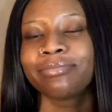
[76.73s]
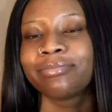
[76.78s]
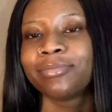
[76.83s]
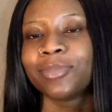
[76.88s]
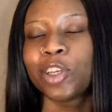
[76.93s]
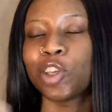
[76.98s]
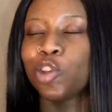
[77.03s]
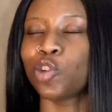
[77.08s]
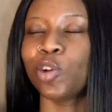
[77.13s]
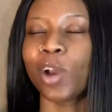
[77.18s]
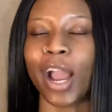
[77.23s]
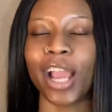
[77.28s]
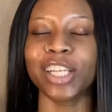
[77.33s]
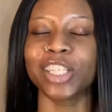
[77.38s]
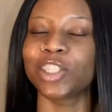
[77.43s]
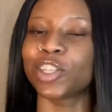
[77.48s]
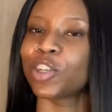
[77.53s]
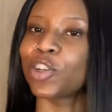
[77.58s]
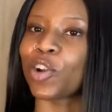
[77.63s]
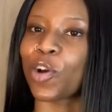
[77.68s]
you guys
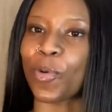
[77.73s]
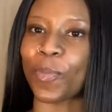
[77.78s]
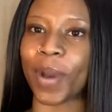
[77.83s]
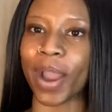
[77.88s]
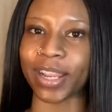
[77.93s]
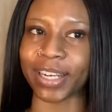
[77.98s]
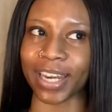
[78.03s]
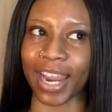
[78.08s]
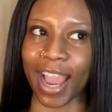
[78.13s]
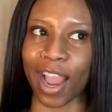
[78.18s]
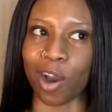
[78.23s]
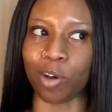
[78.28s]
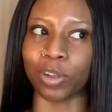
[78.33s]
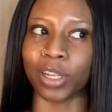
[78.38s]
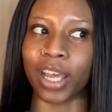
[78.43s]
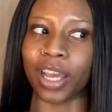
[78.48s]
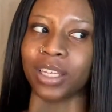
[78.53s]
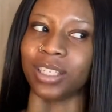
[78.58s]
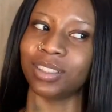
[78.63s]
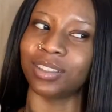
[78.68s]
should know by now
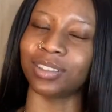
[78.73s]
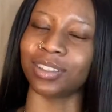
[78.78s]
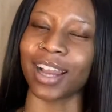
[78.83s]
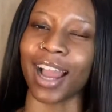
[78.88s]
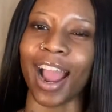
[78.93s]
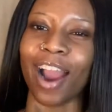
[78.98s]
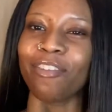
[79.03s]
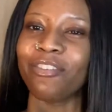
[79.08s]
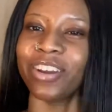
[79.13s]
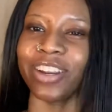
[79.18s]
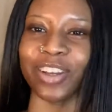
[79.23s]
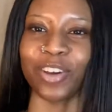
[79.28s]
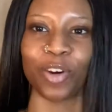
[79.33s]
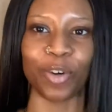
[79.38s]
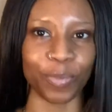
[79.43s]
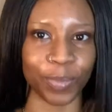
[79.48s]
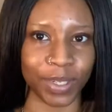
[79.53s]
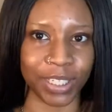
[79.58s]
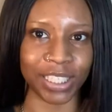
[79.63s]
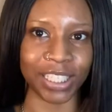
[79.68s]
like i already
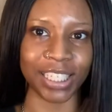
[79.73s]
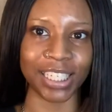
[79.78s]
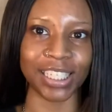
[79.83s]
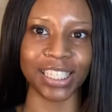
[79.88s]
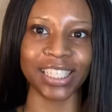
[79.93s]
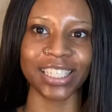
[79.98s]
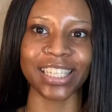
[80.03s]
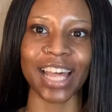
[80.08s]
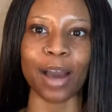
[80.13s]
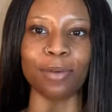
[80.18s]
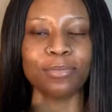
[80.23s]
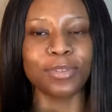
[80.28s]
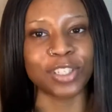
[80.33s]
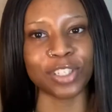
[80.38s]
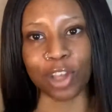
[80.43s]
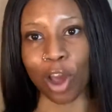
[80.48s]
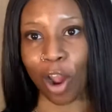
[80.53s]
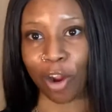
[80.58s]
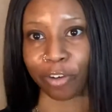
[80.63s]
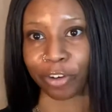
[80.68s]
opened this i'm
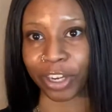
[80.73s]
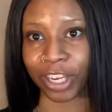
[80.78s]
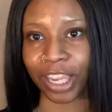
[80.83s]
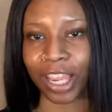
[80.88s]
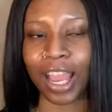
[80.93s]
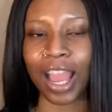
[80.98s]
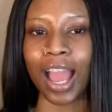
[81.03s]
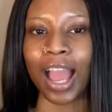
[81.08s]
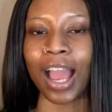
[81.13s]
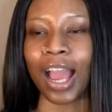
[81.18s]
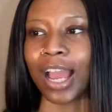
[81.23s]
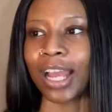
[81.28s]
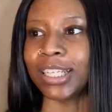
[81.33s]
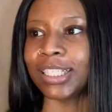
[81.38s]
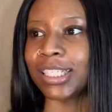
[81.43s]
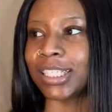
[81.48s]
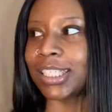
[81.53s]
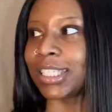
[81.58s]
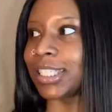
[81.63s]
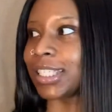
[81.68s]
sorry i
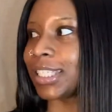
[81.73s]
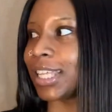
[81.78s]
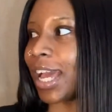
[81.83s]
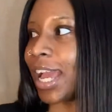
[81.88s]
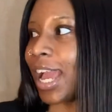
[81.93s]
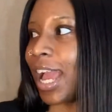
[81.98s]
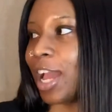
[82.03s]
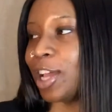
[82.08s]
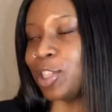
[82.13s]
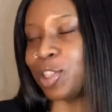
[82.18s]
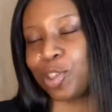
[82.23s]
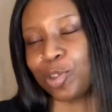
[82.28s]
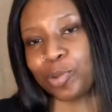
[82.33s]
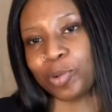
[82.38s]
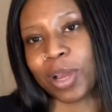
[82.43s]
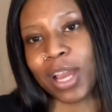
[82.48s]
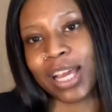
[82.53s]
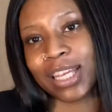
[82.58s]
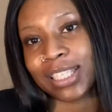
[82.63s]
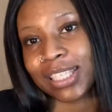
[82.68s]
just i had to
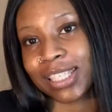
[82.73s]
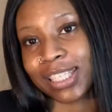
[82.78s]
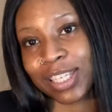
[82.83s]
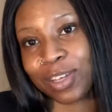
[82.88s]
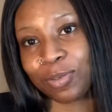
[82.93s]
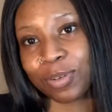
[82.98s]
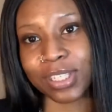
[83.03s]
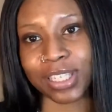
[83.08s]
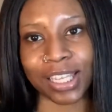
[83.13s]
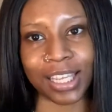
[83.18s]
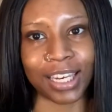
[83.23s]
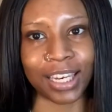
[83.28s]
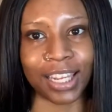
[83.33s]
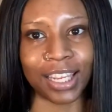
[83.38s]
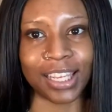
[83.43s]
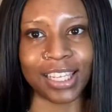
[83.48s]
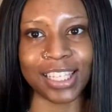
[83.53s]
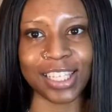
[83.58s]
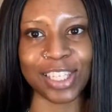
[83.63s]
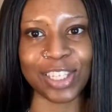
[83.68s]
i had to see what's in
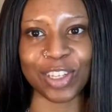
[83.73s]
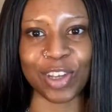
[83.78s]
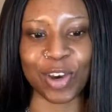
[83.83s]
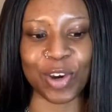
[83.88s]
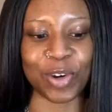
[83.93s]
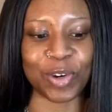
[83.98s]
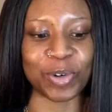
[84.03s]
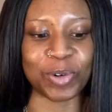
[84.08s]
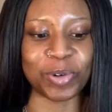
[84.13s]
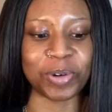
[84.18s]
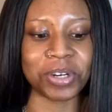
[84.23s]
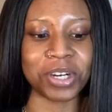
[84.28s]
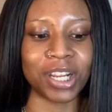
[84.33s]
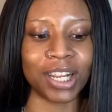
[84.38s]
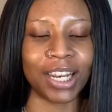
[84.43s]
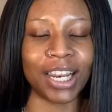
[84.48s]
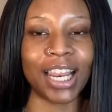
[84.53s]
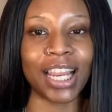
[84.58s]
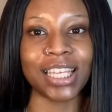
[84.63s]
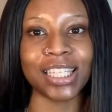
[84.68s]
it so
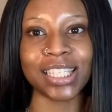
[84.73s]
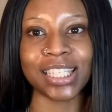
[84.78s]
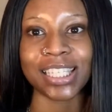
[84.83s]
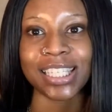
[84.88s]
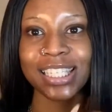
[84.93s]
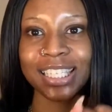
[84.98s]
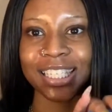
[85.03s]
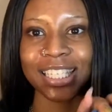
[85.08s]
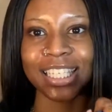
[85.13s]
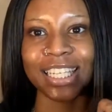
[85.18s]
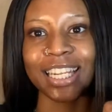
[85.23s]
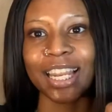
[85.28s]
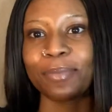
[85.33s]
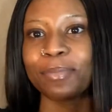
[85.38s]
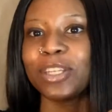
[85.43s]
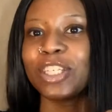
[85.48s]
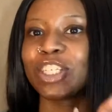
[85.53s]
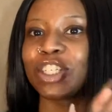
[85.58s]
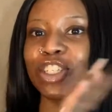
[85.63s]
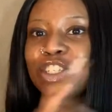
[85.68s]
let's let
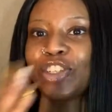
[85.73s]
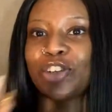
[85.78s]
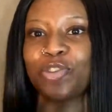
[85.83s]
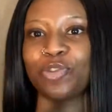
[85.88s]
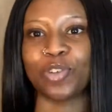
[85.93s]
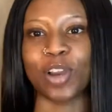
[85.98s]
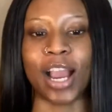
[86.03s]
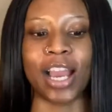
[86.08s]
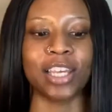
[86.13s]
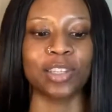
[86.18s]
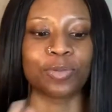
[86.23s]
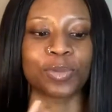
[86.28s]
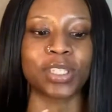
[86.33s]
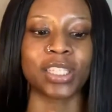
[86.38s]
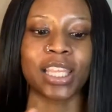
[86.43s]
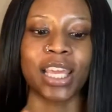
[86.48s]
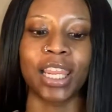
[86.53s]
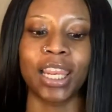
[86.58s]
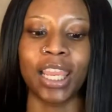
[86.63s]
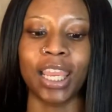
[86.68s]
me just show you guys what's
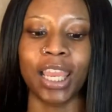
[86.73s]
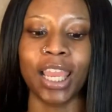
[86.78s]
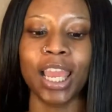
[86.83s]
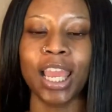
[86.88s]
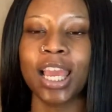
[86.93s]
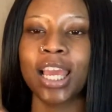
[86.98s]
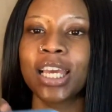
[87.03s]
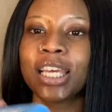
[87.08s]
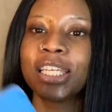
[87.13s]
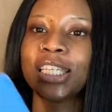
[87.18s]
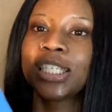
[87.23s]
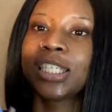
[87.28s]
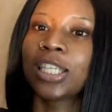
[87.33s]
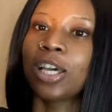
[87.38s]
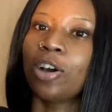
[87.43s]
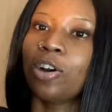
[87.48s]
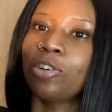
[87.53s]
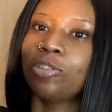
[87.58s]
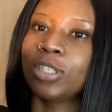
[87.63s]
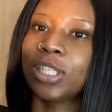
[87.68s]
in it
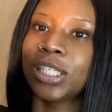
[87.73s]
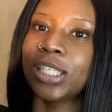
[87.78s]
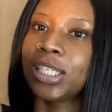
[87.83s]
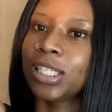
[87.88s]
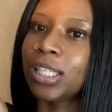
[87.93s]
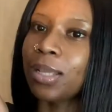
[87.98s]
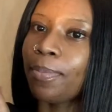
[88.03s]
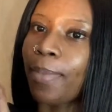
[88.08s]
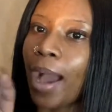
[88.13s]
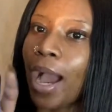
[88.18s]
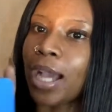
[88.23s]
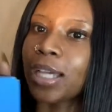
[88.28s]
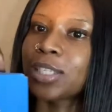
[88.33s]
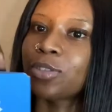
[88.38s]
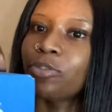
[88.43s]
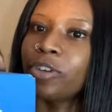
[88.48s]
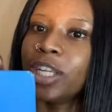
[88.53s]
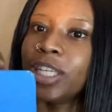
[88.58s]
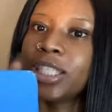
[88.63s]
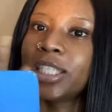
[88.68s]
so this is the box
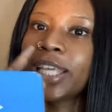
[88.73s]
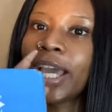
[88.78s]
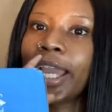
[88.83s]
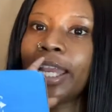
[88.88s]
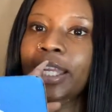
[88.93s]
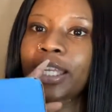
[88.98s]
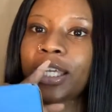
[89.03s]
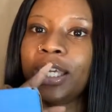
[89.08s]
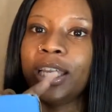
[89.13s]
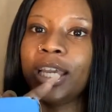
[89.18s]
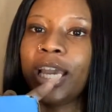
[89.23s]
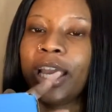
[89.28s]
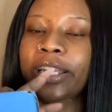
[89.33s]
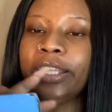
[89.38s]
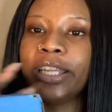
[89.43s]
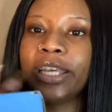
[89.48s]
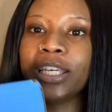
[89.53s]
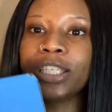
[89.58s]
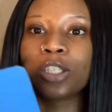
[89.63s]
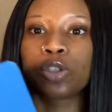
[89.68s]
really tiny and
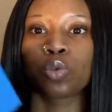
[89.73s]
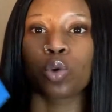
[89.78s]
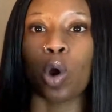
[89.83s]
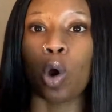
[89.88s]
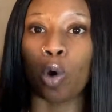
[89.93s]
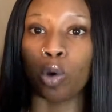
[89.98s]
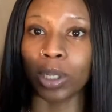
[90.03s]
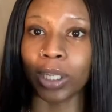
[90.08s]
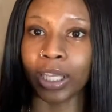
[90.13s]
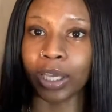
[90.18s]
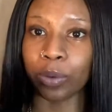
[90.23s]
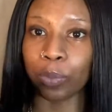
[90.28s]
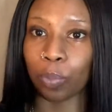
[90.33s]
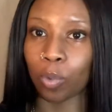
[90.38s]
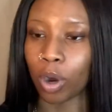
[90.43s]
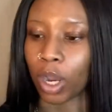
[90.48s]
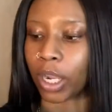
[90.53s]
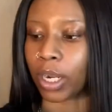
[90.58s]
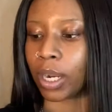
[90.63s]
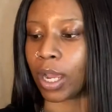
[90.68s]
there's only
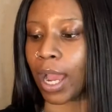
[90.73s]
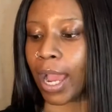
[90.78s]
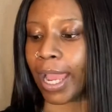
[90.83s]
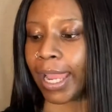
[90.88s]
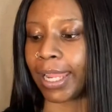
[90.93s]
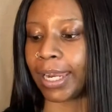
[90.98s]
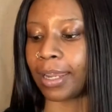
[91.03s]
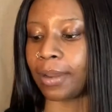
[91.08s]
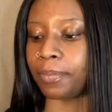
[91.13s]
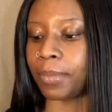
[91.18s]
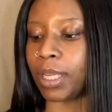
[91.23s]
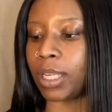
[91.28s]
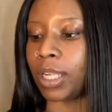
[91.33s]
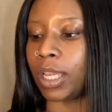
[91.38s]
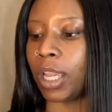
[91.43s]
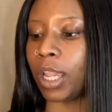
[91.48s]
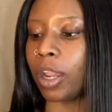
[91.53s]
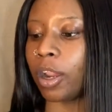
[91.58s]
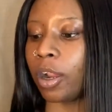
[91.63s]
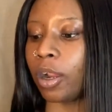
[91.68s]
one item in
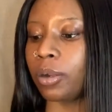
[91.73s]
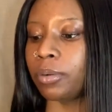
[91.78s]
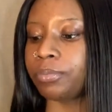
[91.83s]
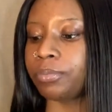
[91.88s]
here